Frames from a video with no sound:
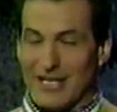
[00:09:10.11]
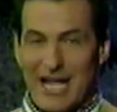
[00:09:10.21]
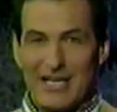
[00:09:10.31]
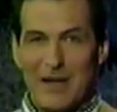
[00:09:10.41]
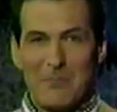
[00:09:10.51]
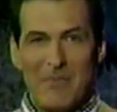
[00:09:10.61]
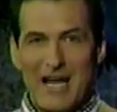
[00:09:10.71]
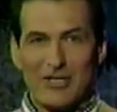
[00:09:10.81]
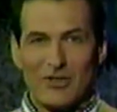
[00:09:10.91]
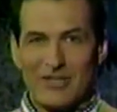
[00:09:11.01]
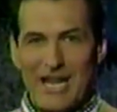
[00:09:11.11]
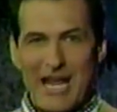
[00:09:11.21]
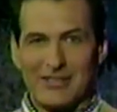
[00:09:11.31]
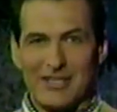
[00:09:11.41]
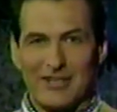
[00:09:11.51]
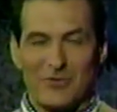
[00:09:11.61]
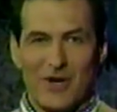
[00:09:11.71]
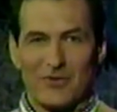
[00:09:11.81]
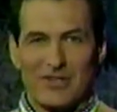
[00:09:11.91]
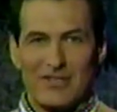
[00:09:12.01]
A guy named Michael Nankin
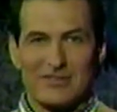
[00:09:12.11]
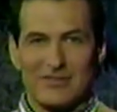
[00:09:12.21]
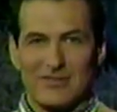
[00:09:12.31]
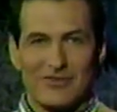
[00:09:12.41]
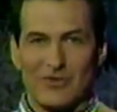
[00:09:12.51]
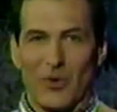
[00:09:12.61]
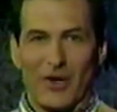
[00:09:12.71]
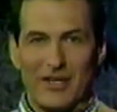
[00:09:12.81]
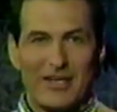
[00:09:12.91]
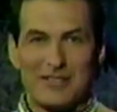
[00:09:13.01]
wrote this story.